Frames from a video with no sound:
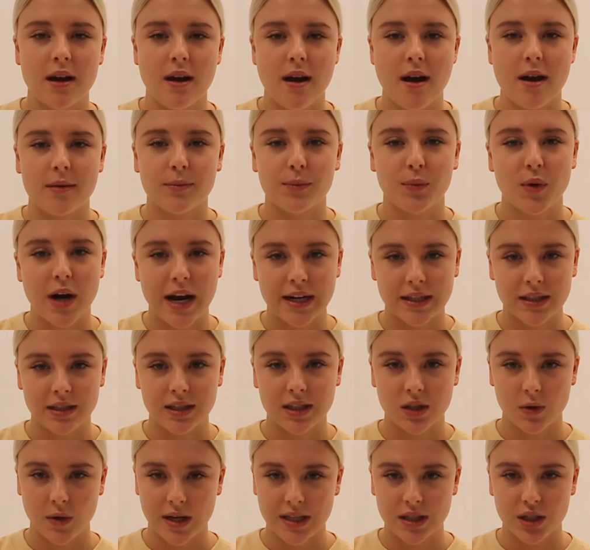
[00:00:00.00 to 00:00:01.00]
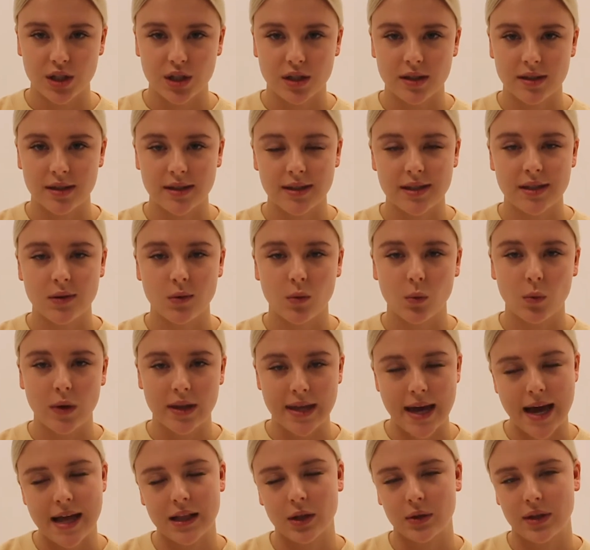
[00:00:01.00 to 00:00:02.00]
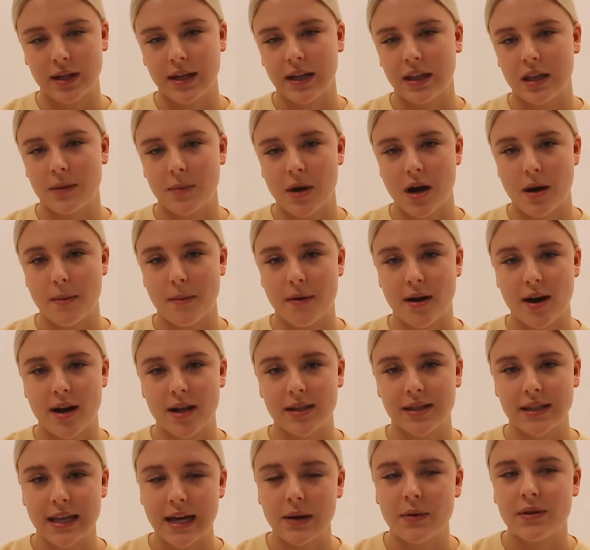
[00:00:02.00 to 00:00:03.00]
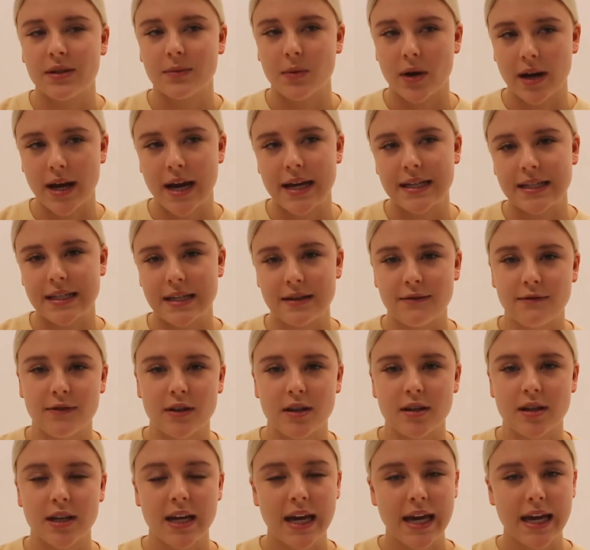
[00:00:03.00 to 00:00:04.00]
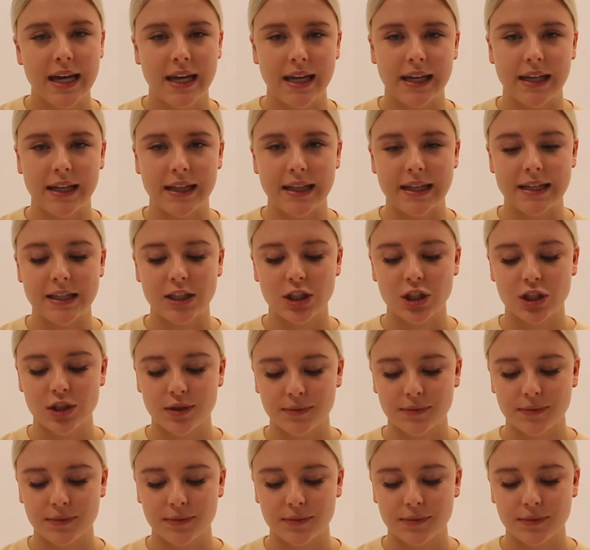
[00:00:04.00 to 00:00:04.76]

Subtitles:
practice questions without looking at the palm cards. That was what I did for English.